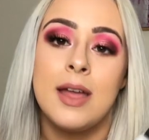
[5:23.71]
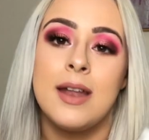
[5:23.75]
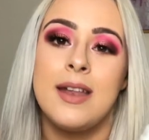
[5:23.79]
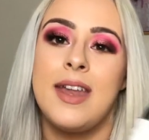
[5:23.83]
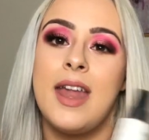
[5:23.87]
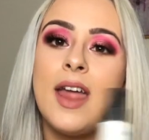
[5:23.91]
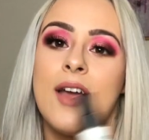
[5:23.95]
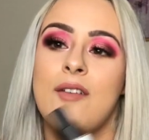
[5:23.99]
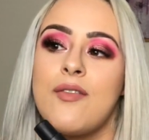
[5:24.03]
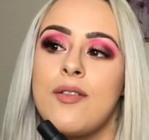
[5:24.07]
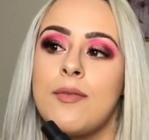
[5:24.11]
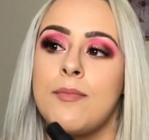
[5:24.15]

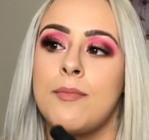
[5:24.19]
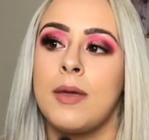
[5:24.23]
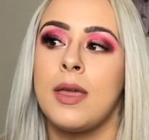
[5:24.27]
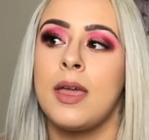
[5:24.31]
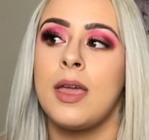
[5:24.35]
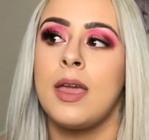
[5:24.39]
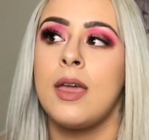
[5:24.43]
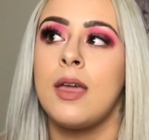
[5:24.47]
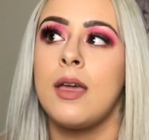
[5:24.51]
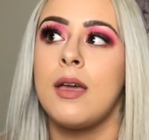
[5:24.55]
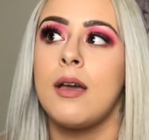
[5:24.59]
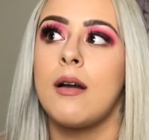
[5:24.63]
Now, for
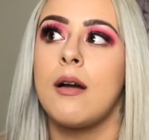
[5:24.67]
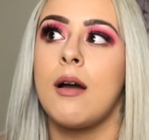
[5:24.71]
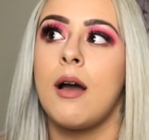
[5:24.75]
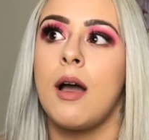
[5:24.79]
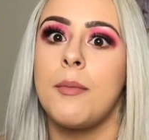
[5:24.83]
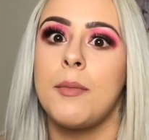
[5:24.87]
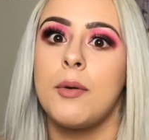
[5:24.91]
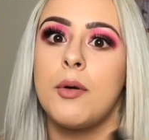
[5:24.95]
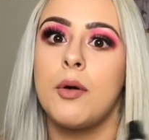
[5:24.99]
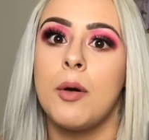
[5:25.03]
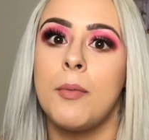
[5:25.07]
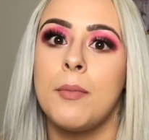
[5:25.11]
me,
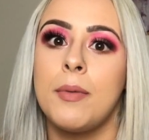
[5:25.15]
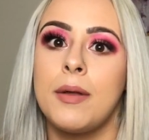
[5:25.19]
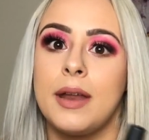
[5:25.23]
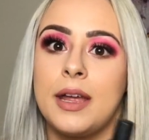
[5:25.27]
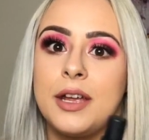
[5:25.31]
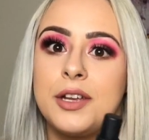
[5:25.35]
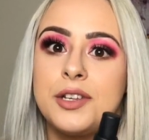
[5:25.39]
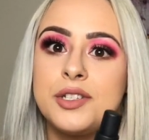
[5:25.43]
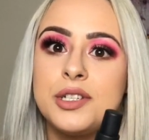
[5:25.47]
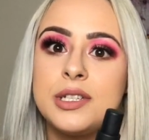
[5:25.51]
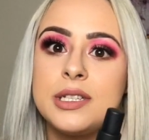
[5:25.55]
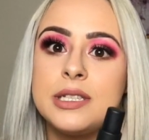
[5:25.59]
I'm a
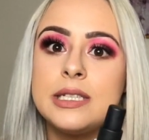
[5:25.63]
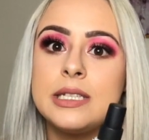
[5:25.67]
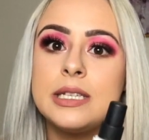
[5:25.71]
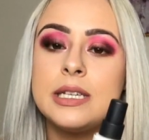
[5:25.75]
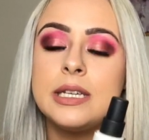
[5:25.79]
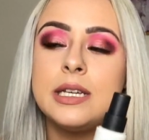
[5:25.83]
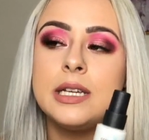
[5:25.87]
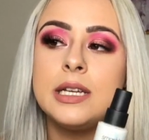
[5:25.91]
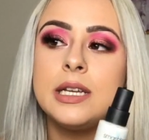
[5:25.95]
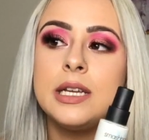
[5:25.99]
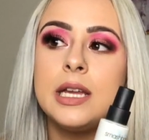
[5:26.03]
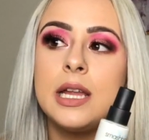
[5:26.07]
combination
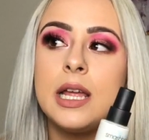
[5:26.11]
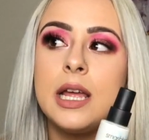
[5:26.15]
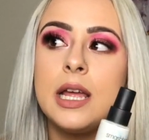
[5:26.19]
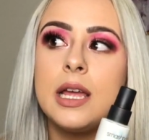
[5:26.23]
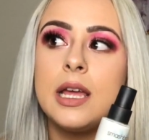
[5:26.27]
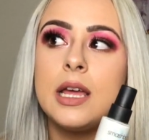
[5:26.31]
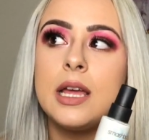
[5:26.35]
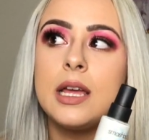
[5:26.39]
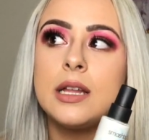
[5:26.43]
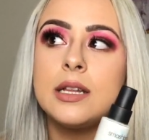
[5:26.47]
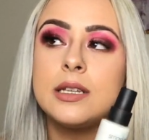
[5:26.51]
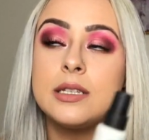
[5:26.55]

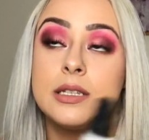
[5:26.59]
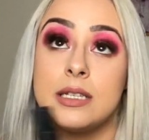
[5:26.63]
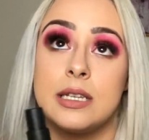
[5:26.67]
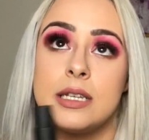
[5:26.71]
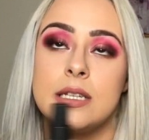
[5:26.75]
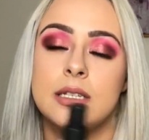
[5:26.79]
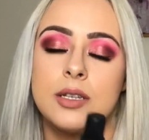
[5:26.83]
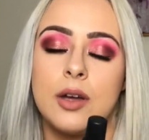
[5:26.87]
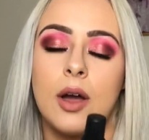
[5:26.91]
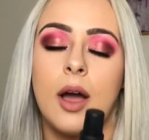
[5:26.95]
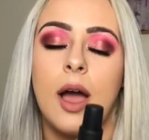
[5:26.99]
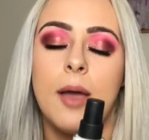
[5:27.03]

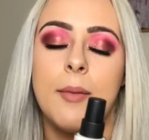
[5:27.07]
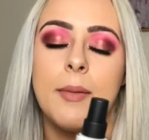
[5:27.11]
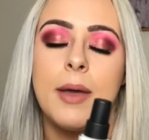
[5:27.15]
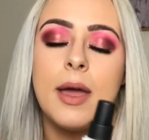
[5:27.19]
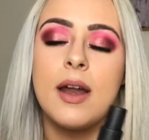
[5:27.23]
skin type,